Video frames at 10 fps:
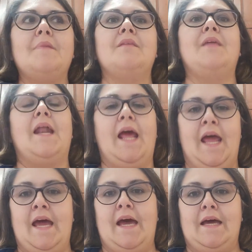that
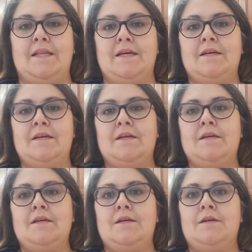had
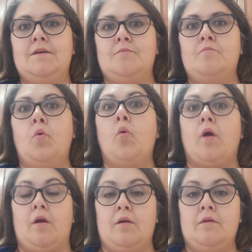
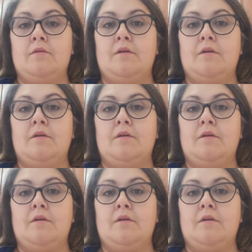more